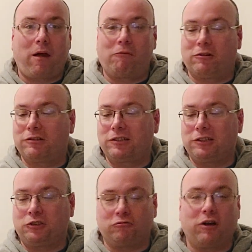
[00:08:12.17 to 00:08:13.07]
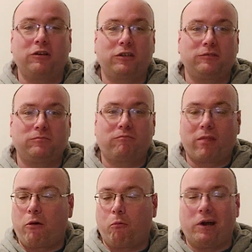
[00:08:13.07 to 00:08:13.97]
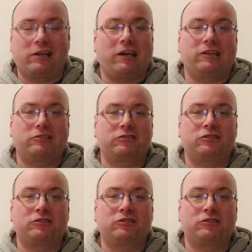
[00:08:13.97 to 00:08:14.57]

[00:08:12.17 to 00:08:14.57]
If you're gonna get drunk, White Castle